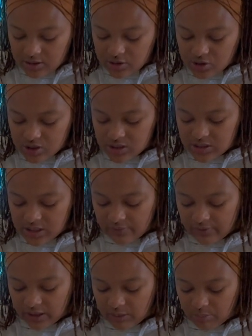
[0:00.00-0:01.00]
just
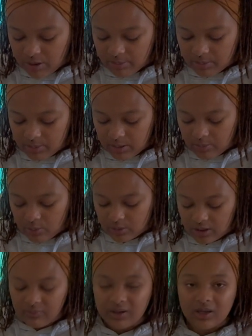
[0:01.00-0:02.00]
stuffing it probably won't
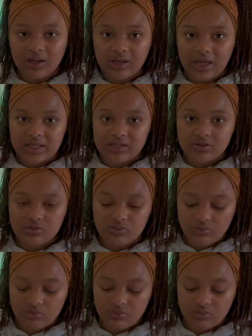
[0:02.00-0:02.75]
give it a nice